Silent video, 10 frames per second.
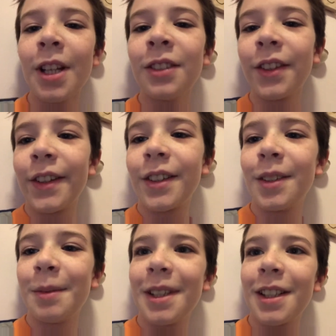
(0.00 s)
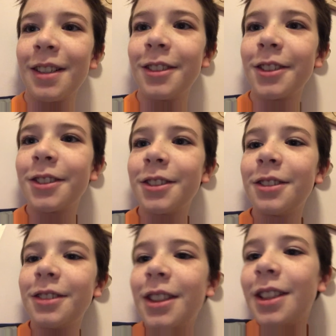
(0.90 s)
Like the main character
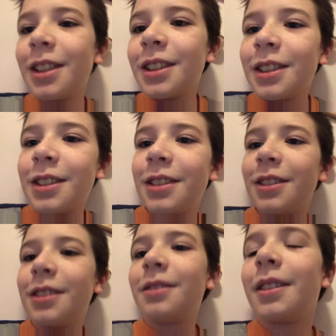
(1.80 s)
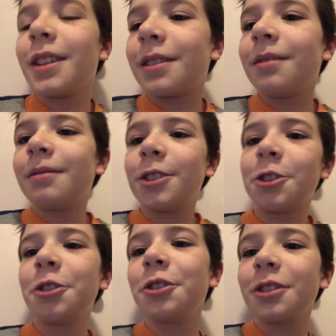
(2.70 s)
is like a
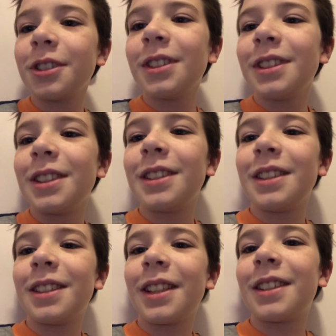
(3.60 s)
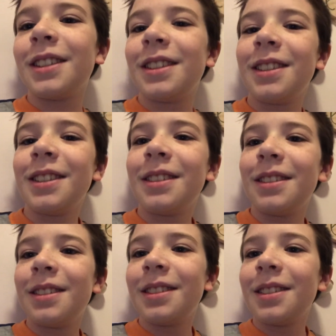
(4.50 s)
jerk, and then like
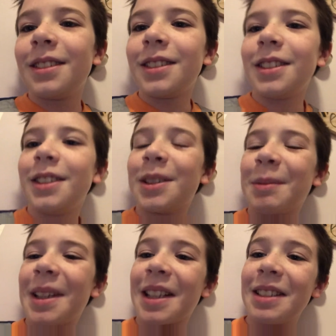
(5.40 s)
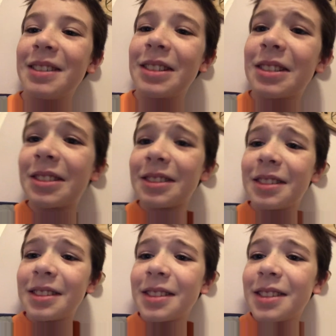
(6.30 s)
he's the main character
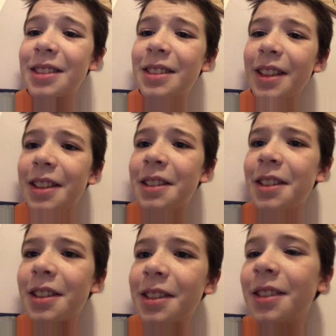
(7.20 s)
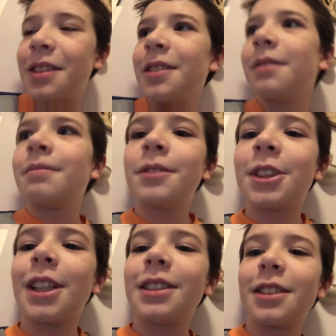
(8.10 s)
and like he doesn't
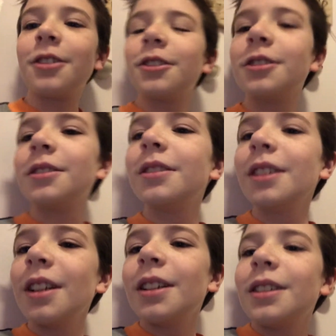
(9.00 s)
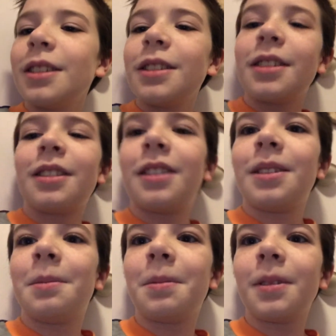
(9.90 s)
change at all.
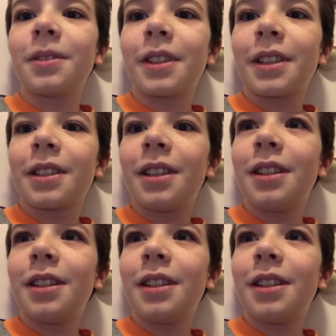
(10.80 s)
Uh, but like,